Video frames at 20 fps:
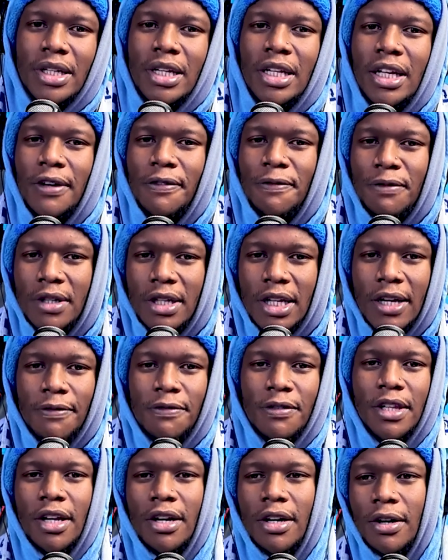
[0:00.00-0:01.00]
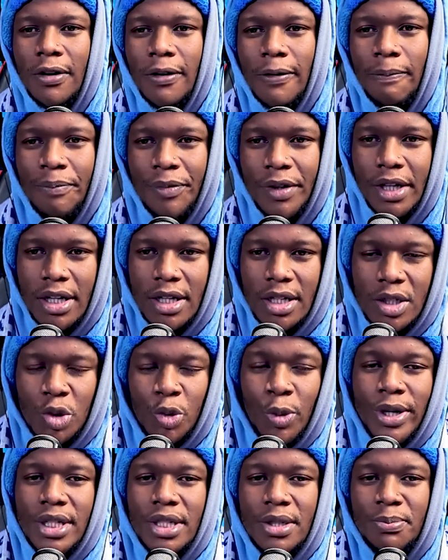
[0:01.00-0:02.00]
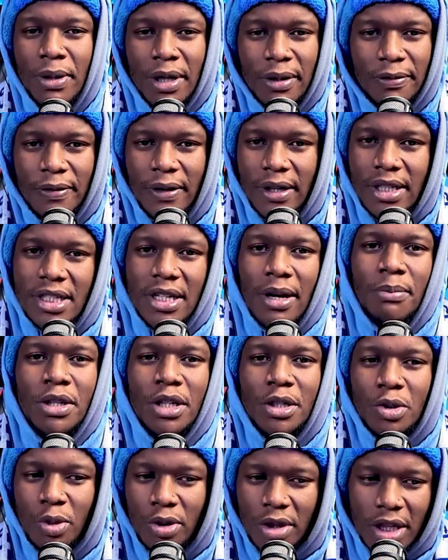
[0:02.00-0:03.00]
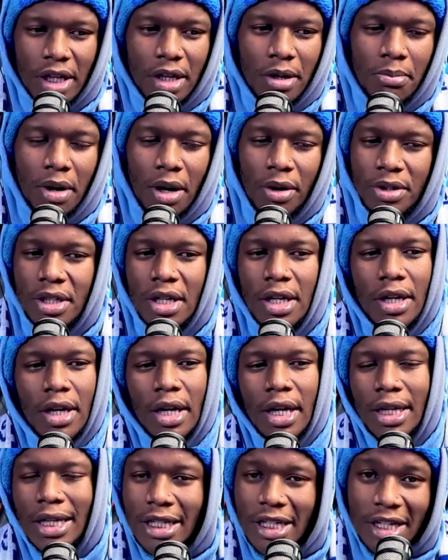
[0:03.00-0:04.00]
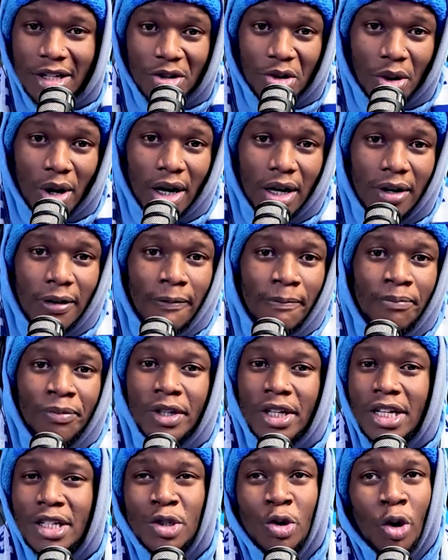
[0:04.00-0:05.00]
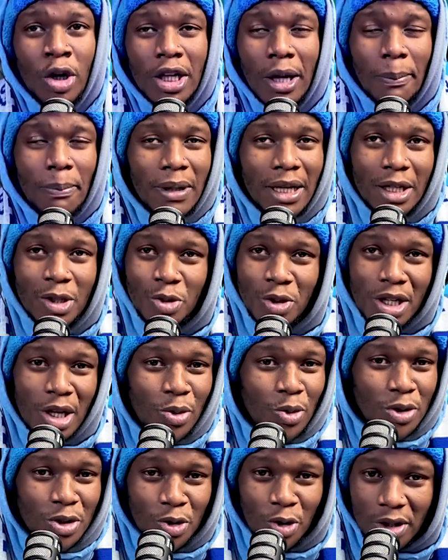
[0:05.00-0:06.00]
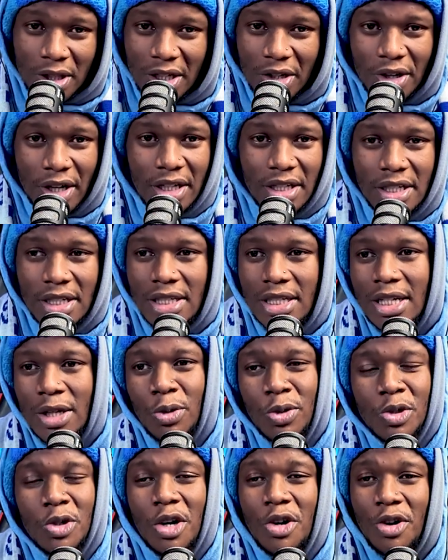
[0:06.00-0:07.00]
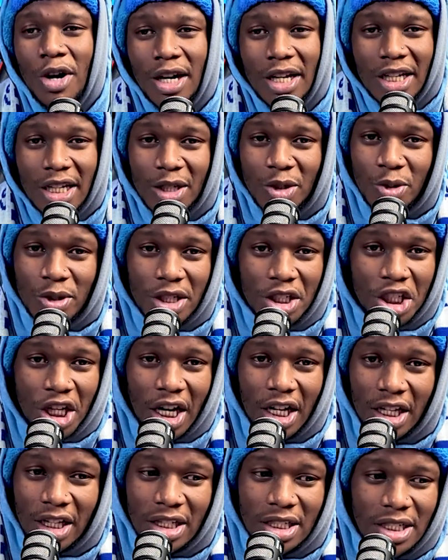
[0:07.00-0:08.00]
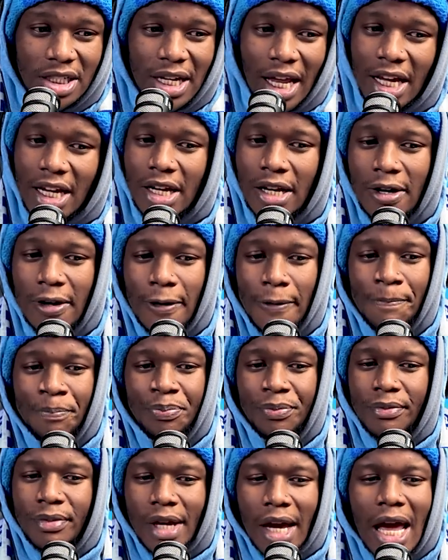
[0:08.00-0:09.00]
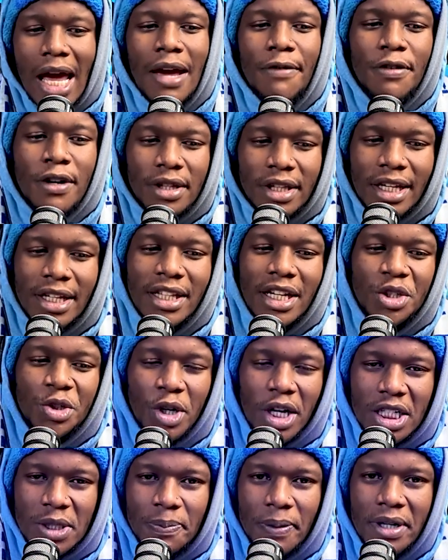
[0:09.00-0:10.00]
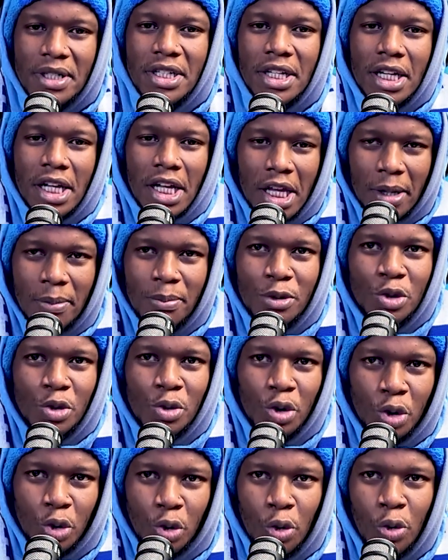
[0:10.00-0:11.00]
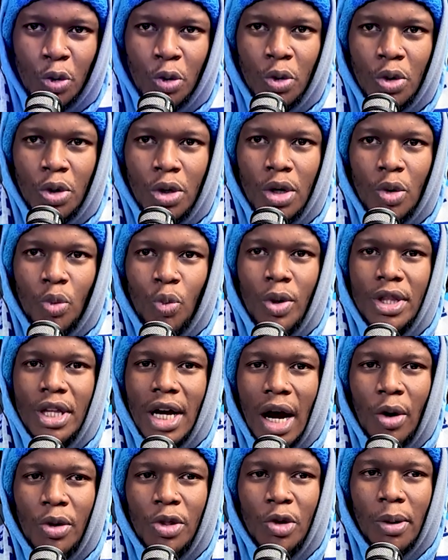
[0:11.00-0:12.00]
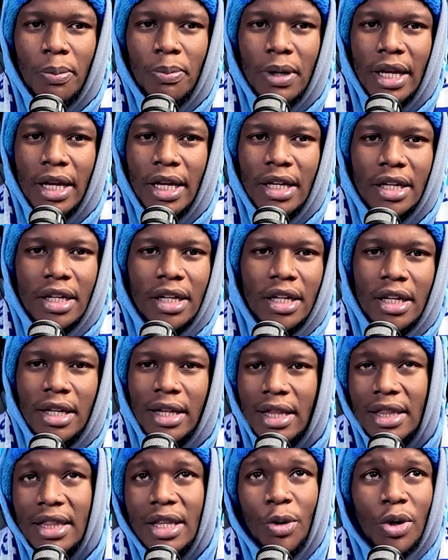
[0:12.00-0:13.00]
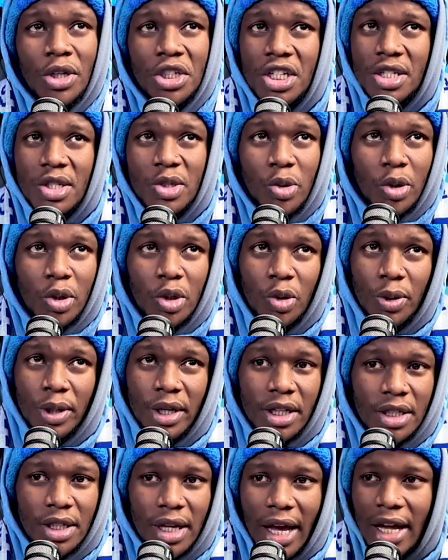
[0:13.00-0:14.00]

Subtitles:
Give the Swiss midfield something to think about. He didn't run. His hold-up play today was not the greatest. He was not running into the channels. Like, everything that you expected him to do with how they were playing, they were just not doing.